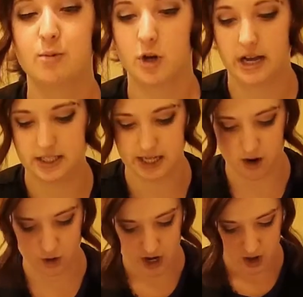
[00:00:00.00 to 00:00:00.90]
her head
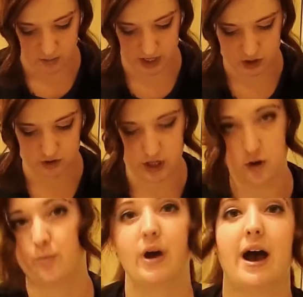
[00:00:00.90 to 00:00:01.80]
down, make sure that
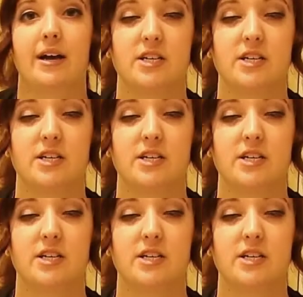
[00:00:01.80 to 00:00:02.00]
her back